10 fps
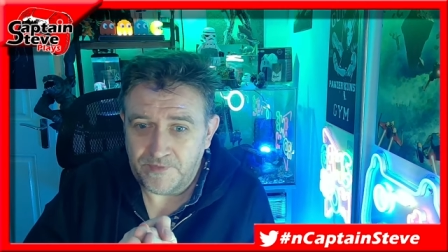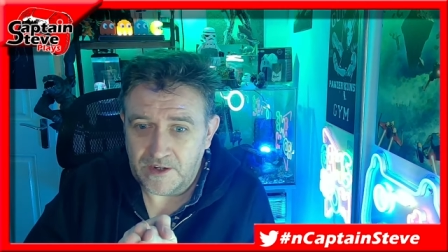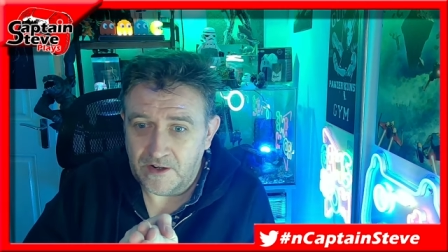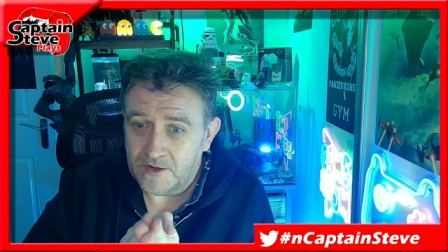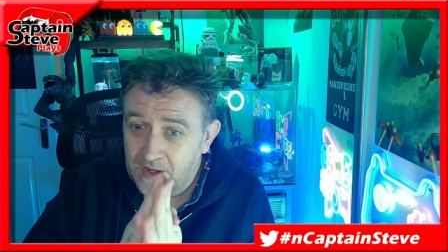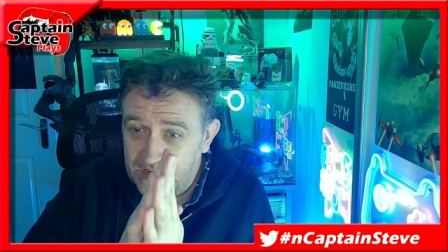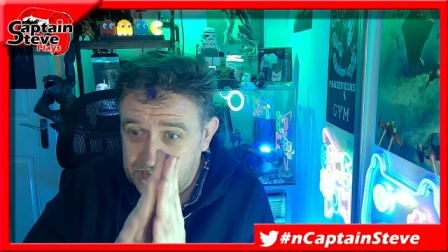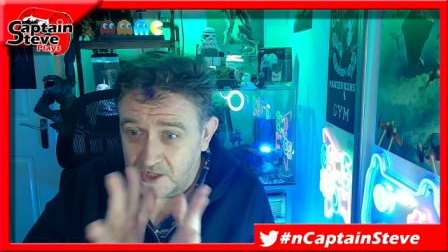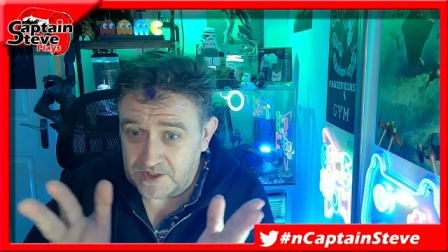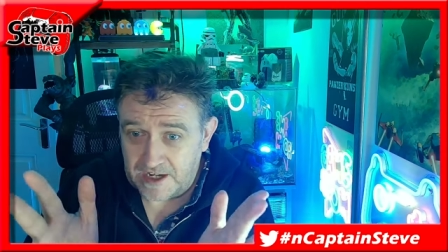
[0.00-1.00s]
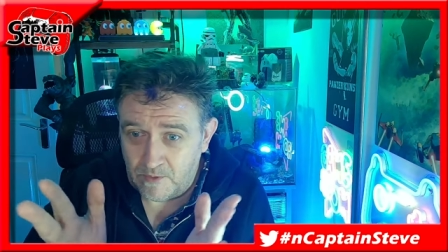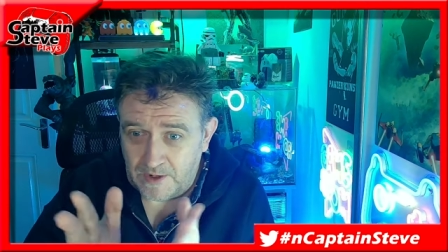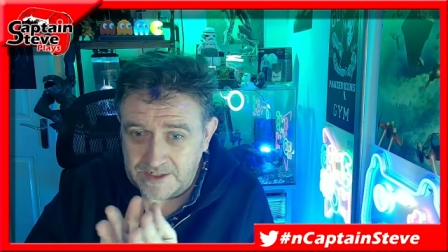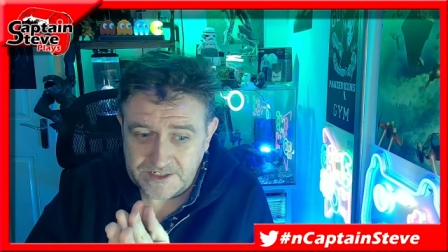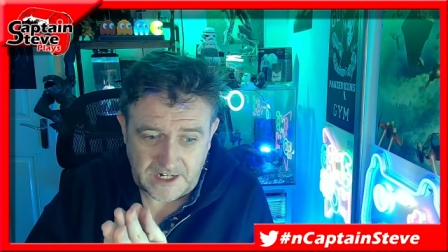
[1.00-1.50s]
You know, it's okay,
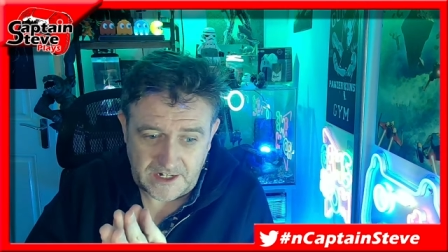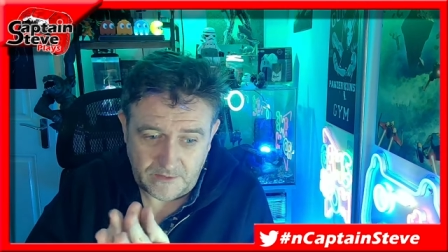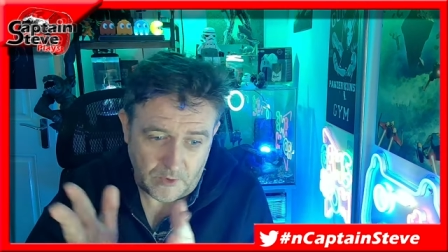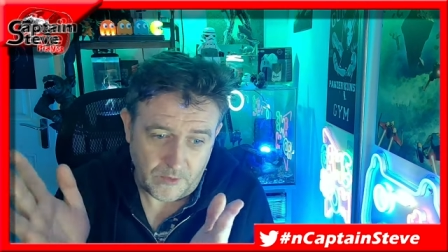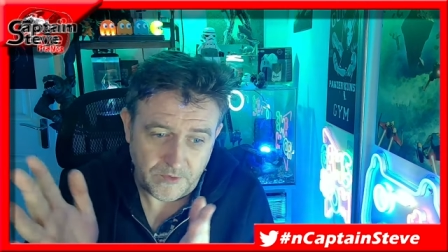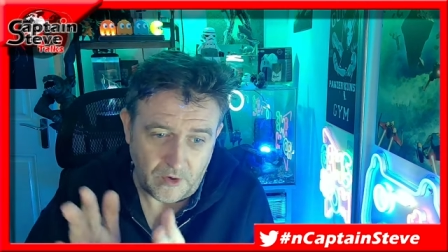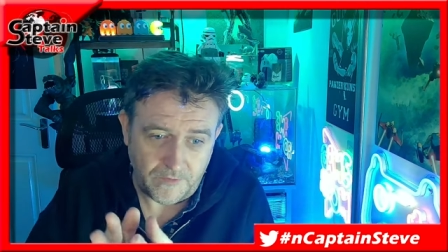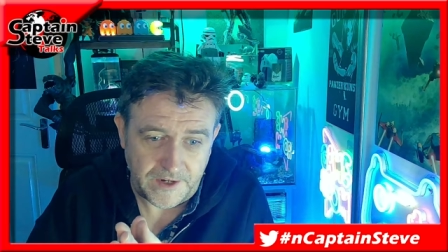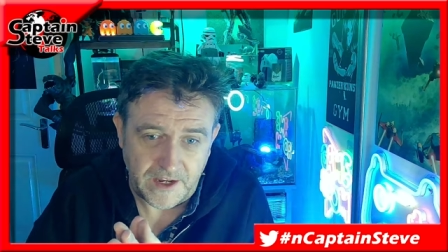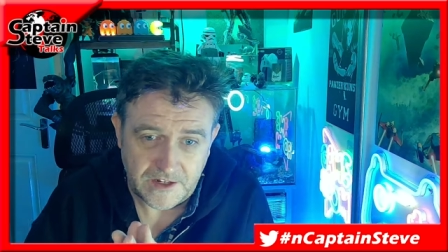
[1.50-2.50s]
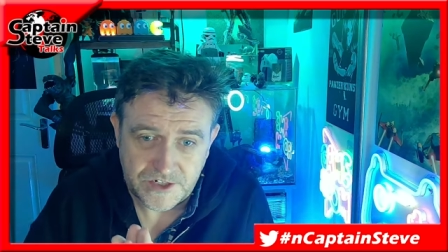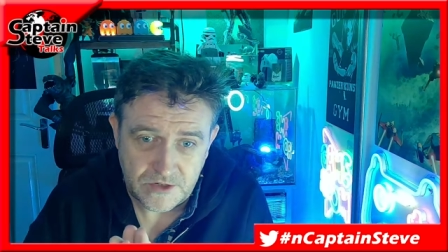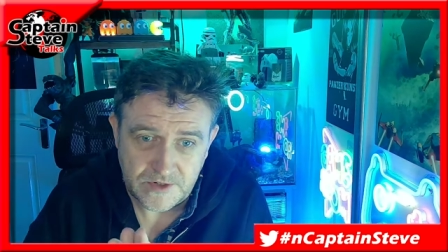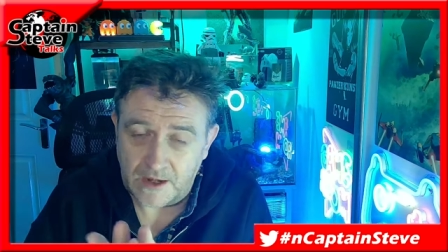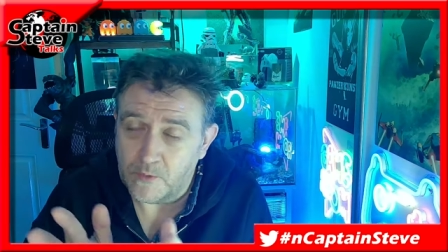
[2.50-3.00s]
well, and saying, well, we've got V R
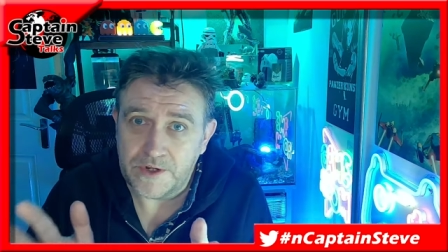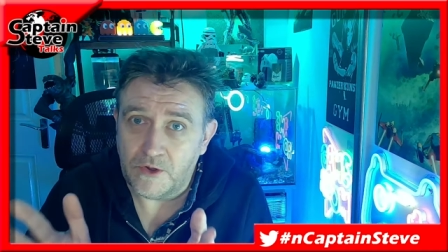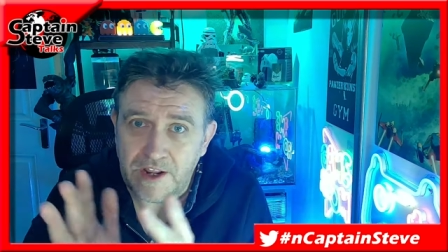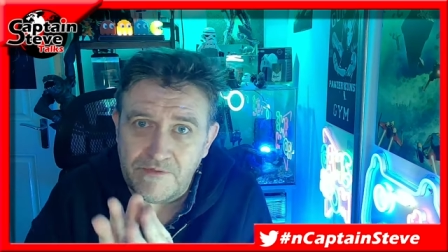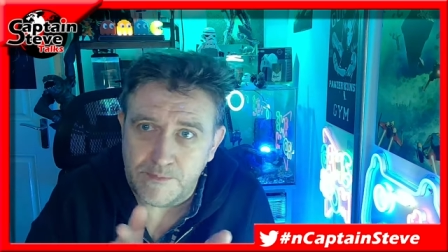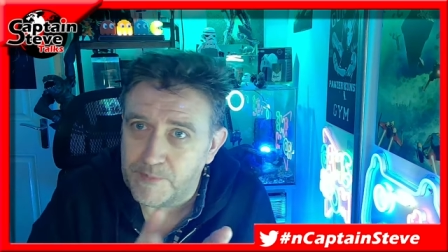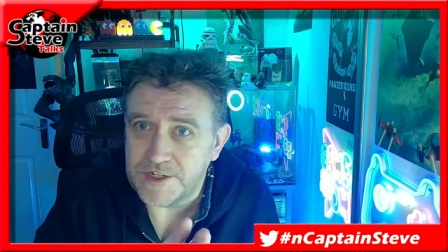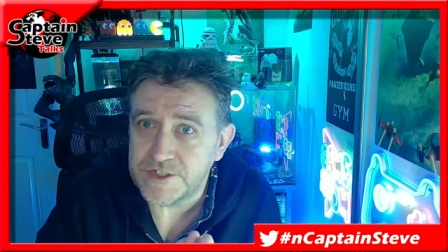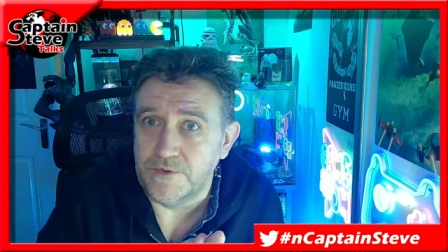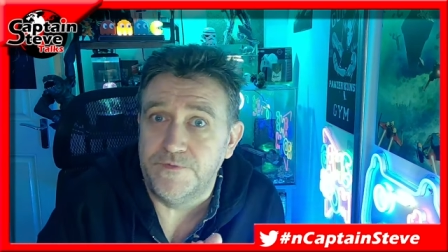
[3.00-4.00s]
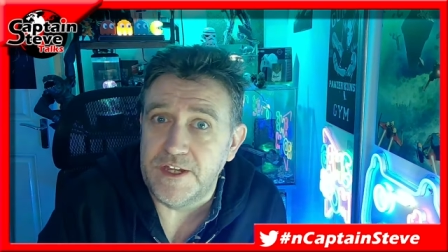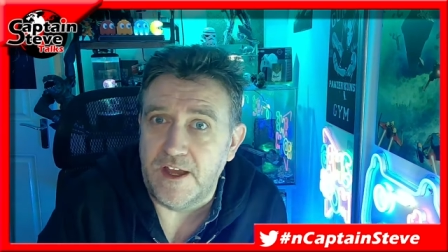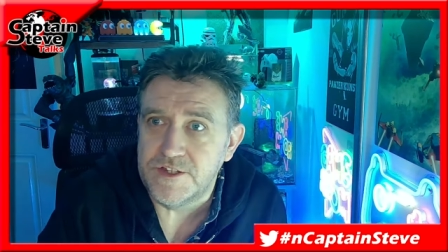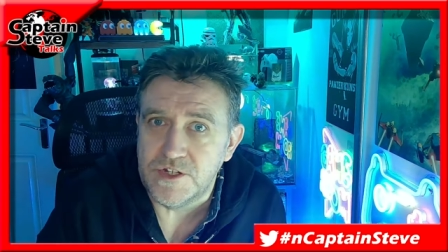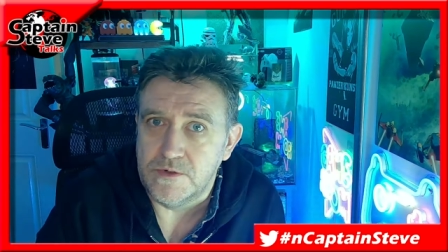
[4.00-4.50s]
two now. Well, not everybody's got V
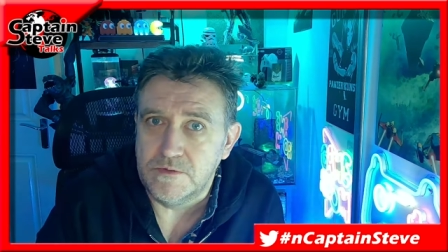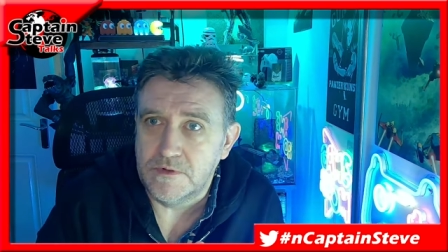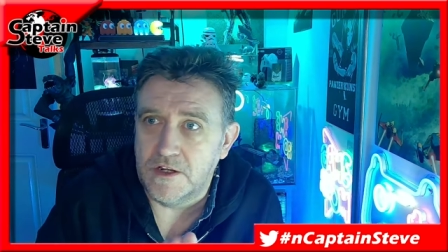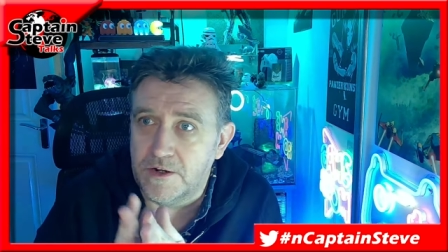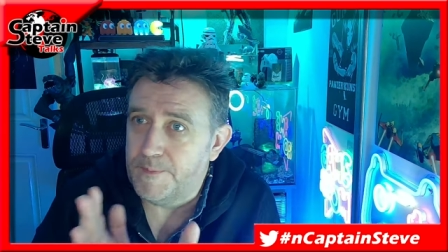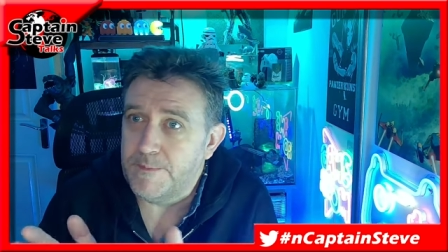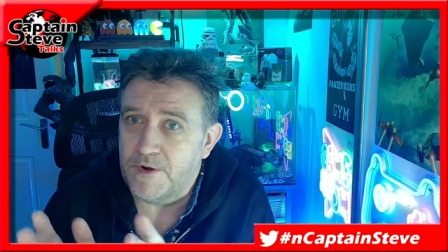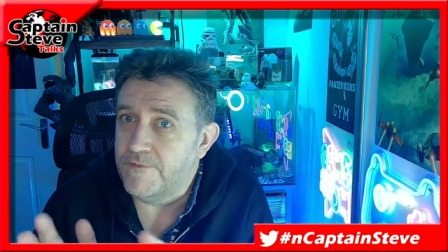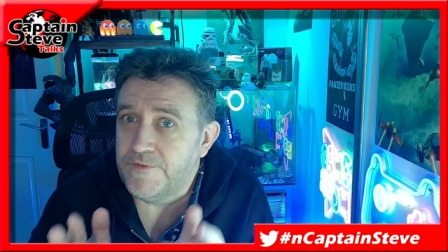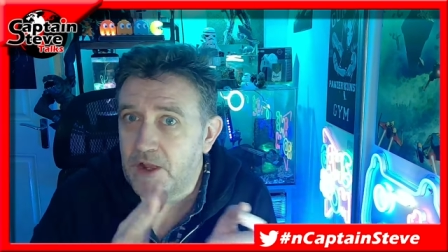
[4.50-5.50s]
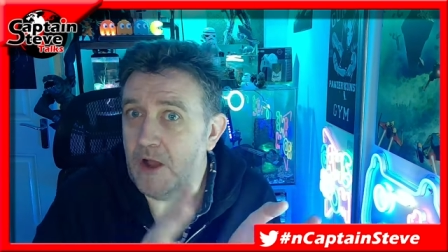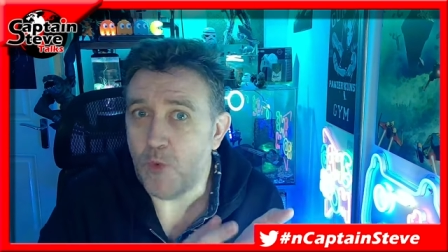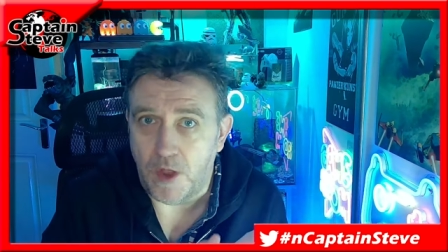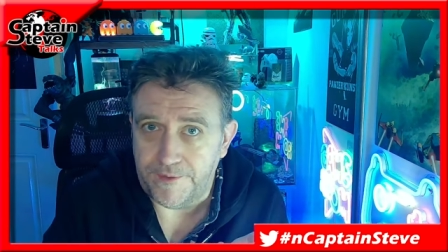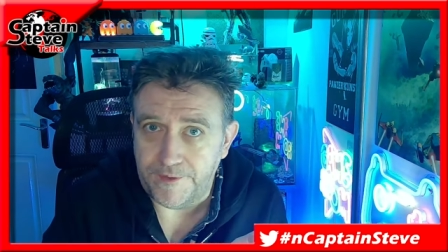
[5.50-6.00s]
R two. A lot of people are on V R
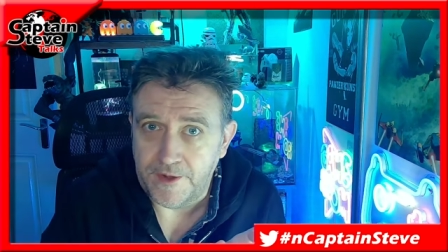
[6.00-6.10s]
one.